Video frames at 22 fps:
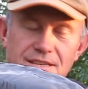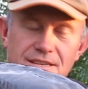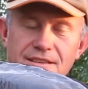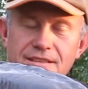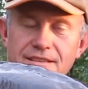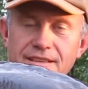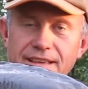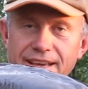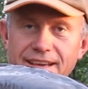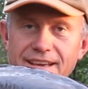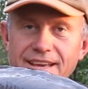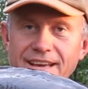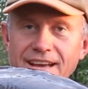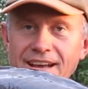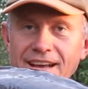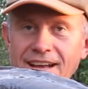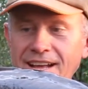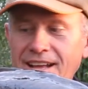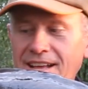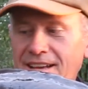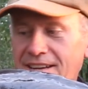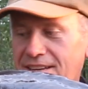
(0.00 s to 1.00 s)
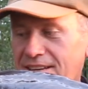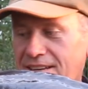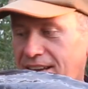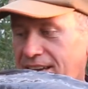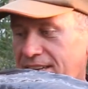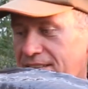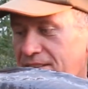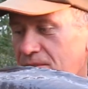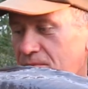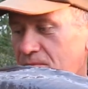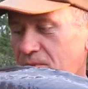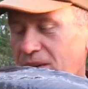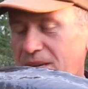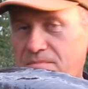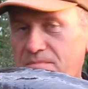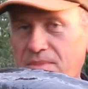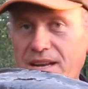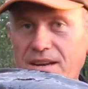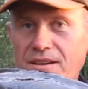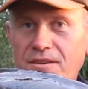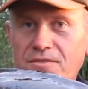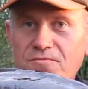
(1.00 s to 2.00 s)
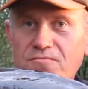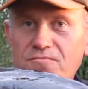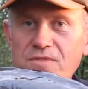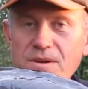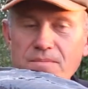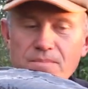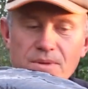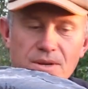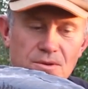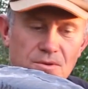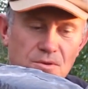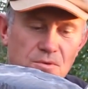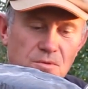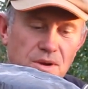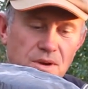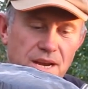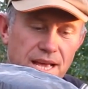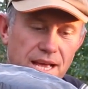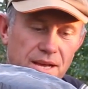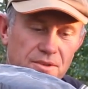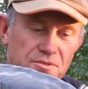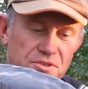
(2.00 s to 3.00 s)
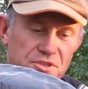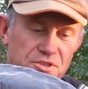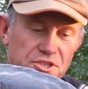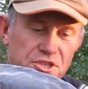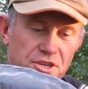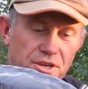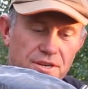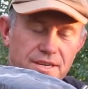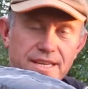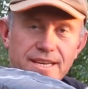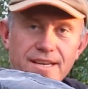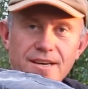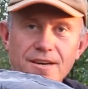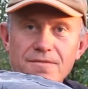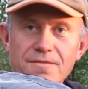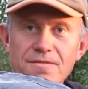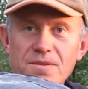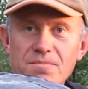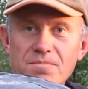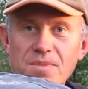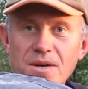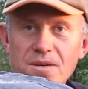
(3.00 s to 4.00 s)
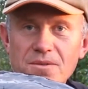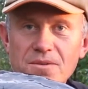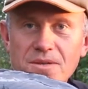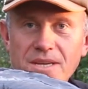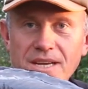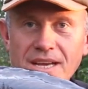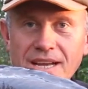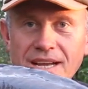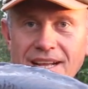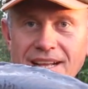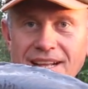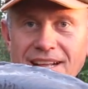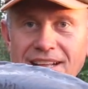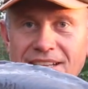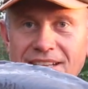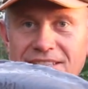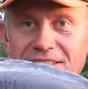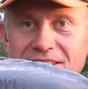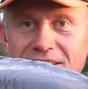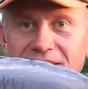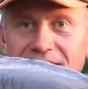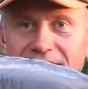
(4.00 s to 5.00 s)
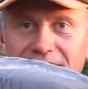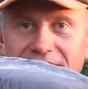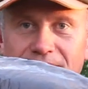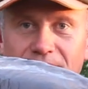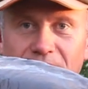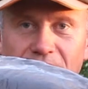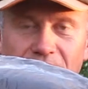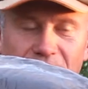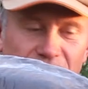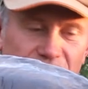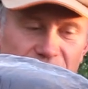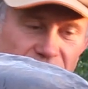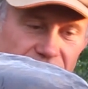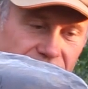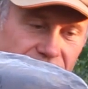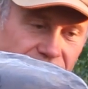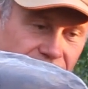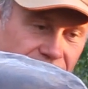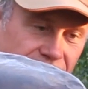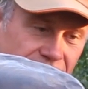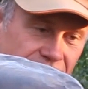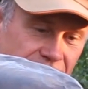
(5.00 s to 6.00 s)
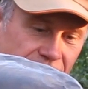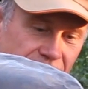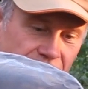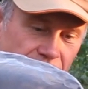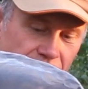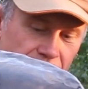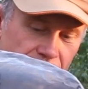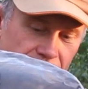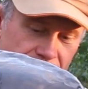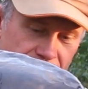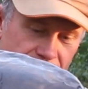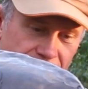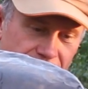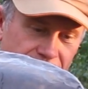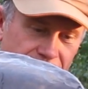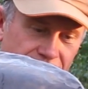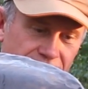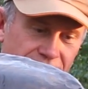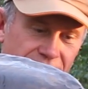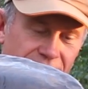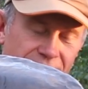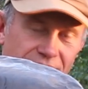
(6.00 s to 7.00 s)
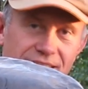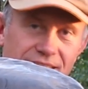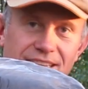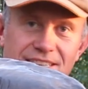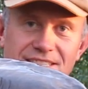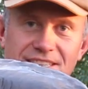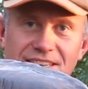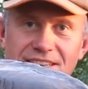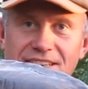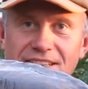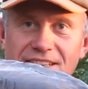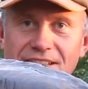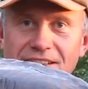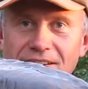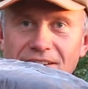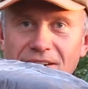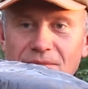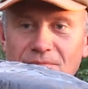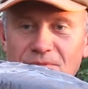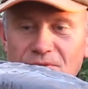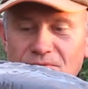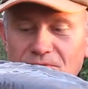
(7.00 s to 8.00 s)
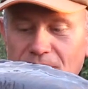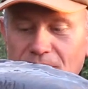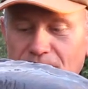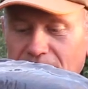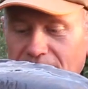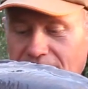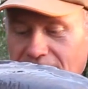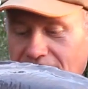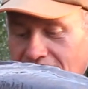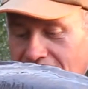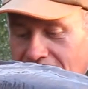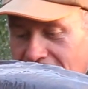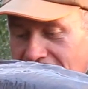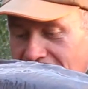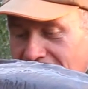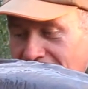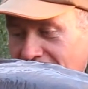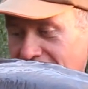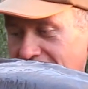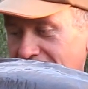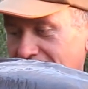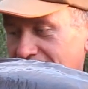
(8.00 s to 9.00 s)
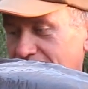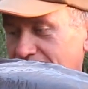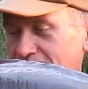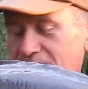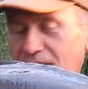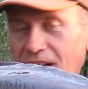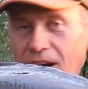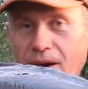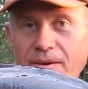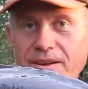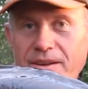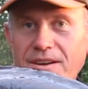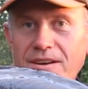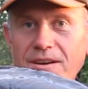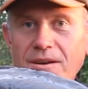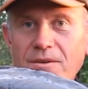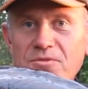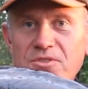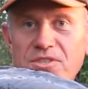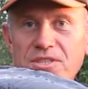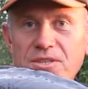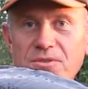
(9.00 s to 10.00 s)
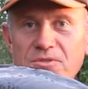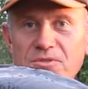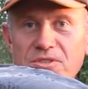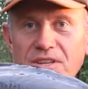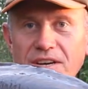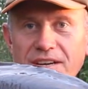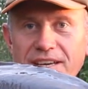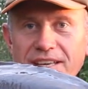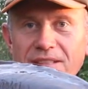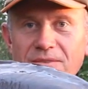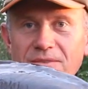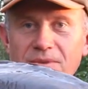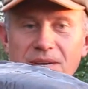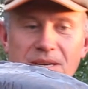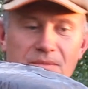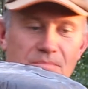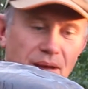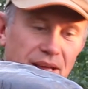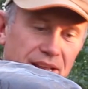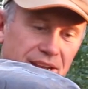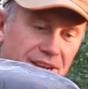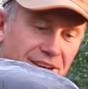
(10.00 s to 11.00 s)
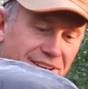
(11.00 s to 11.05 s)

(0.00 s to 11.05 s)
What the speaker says: thick Canadian weed bed, and I was ripping it all out and chucking it over the boat to the near margin, and then suddenly the line was ripping and he was going and I was still stuck in the weed bed.